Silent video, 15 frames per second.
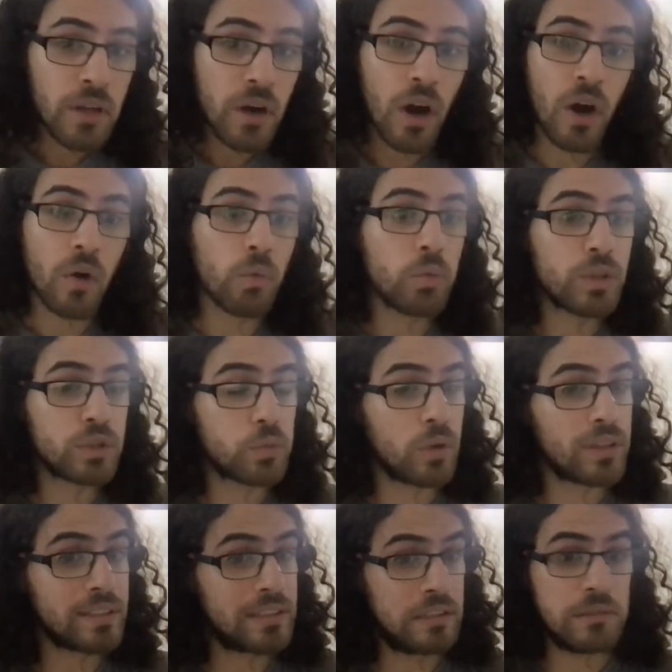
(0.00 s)
which
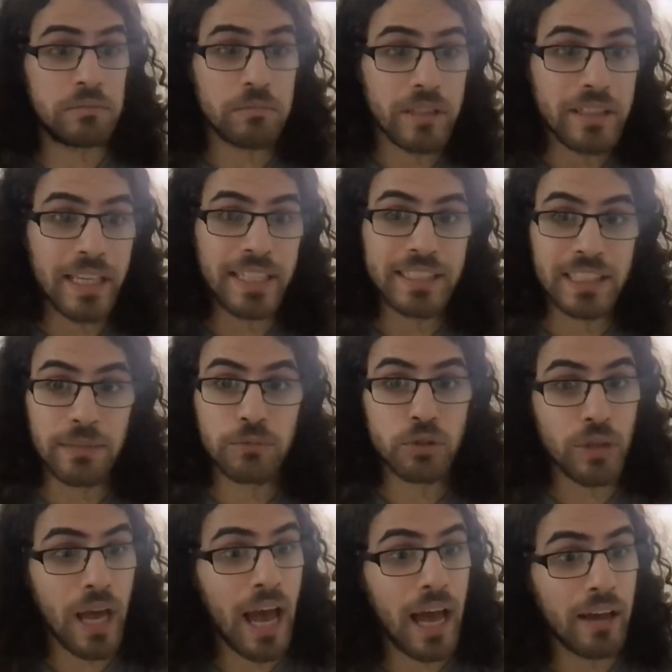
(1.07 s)
ones they seem to
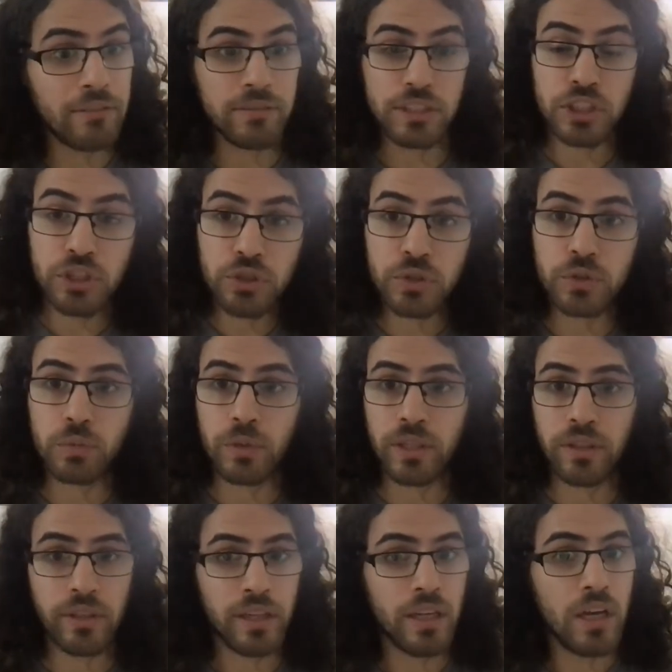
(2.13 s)
have issues
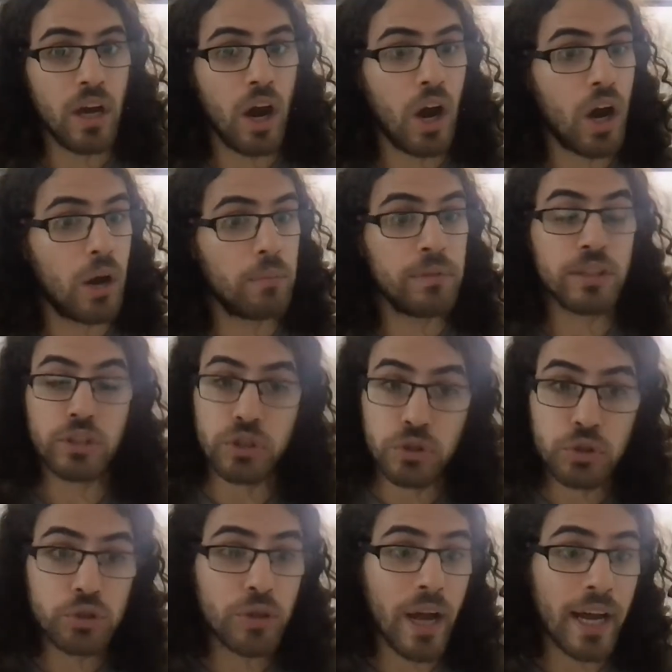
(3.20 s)
with. You
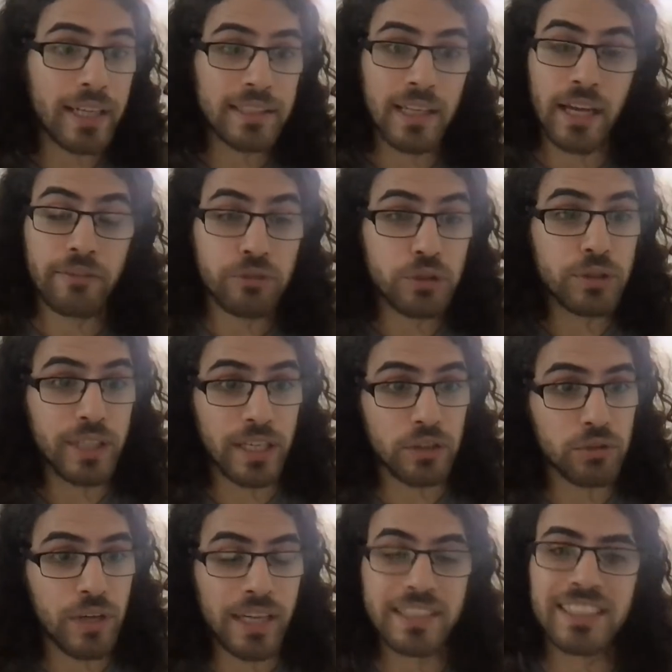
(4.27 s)
track if you can
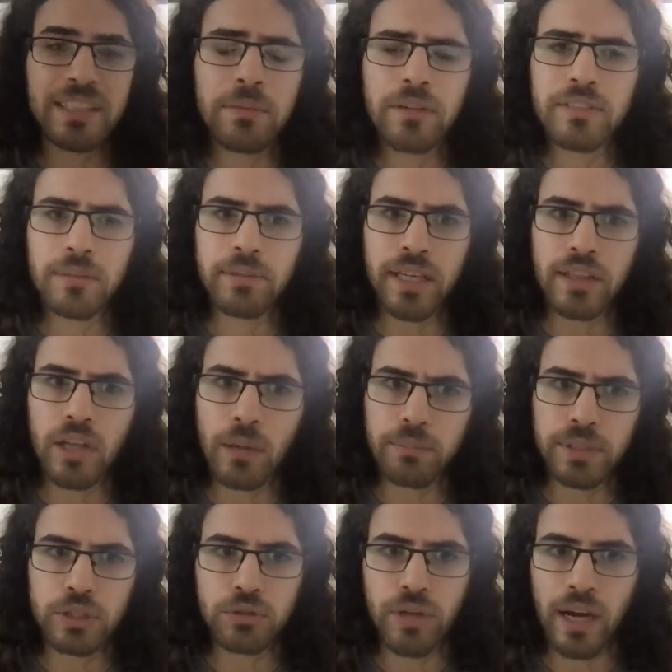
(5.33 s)
track. Some of them cannot
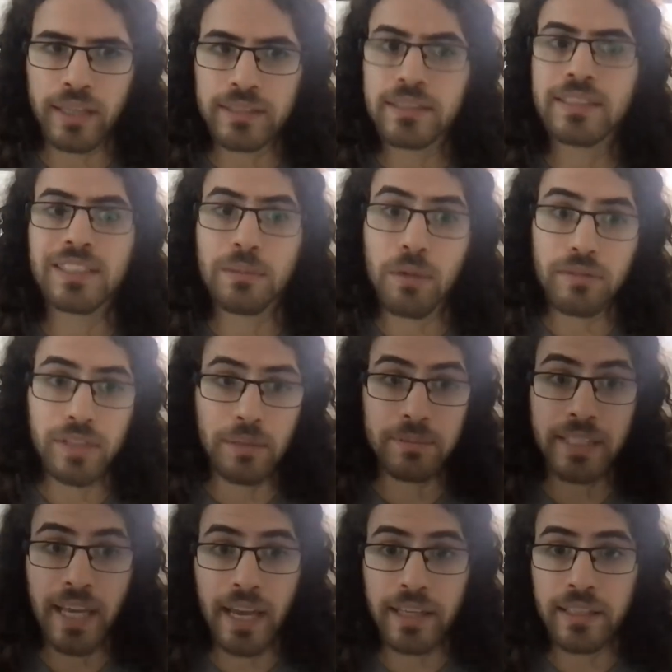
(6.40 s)
be tracked. Some of them
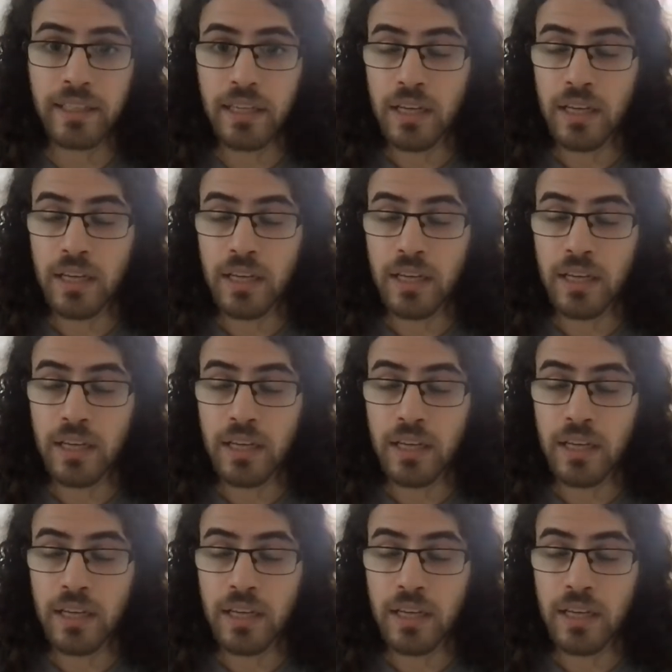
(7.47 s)
can.